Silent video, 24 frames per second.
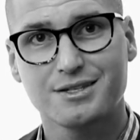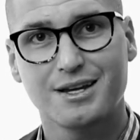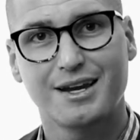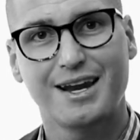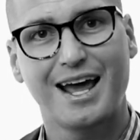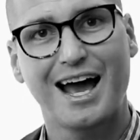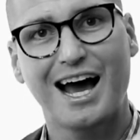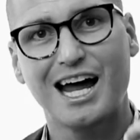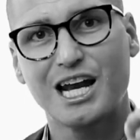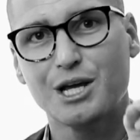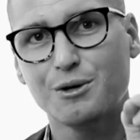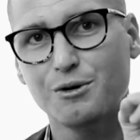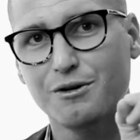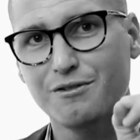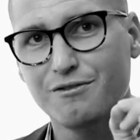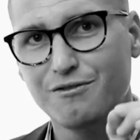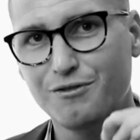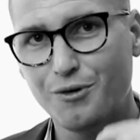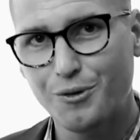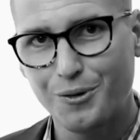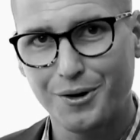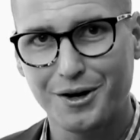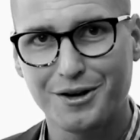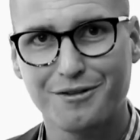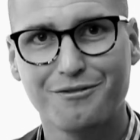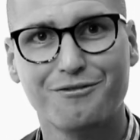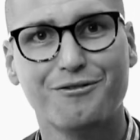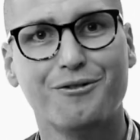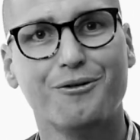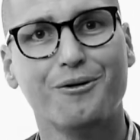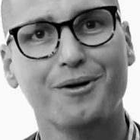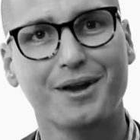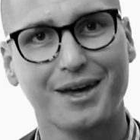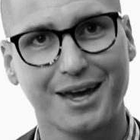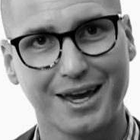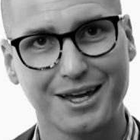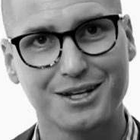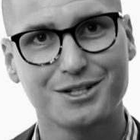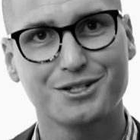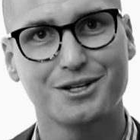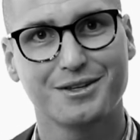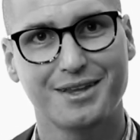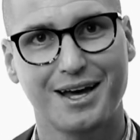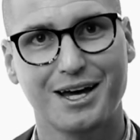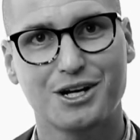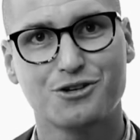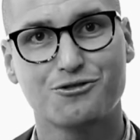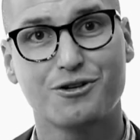and how do you avoid falling into
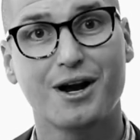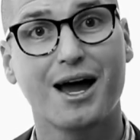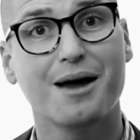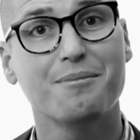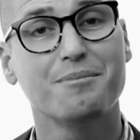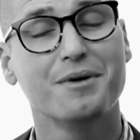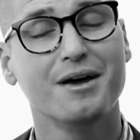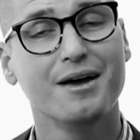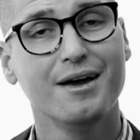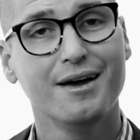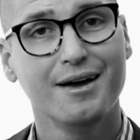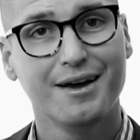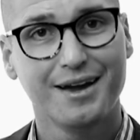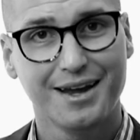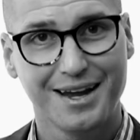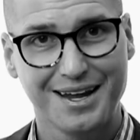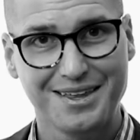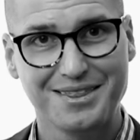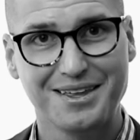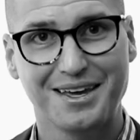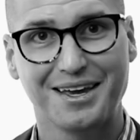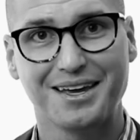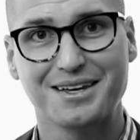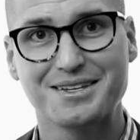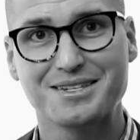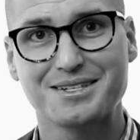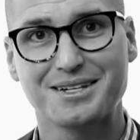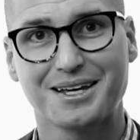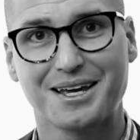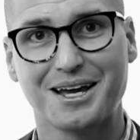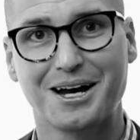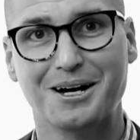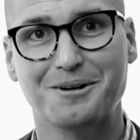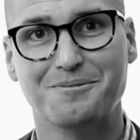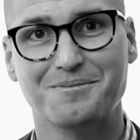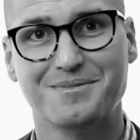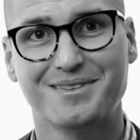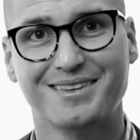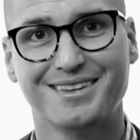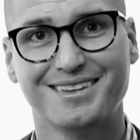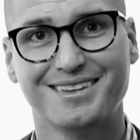that trap in the years to come?